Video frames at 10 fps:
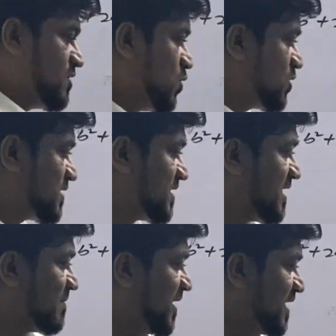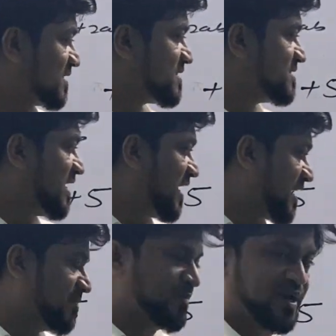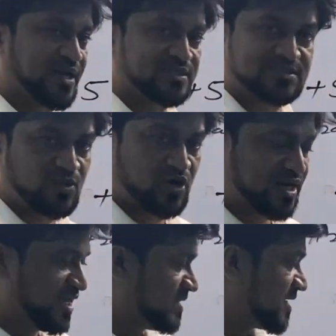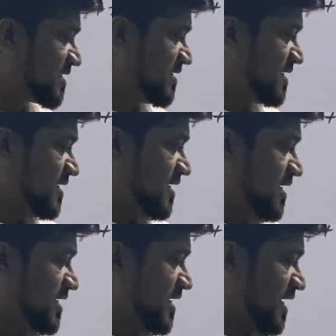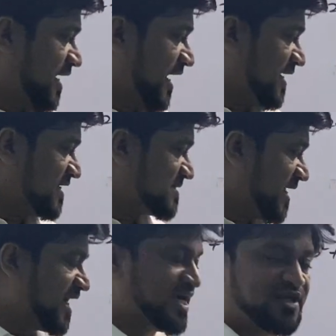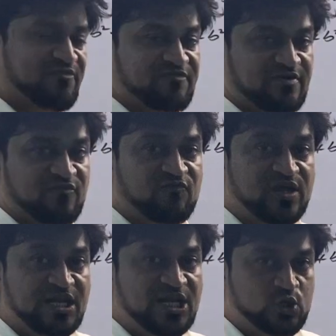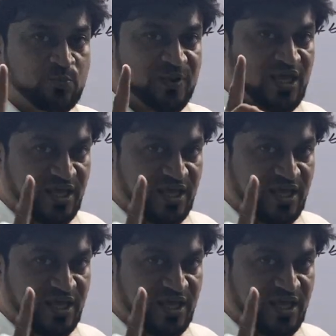Don't think that minus is there, I get minus. Not like that. Here 8 is negative. We need to pay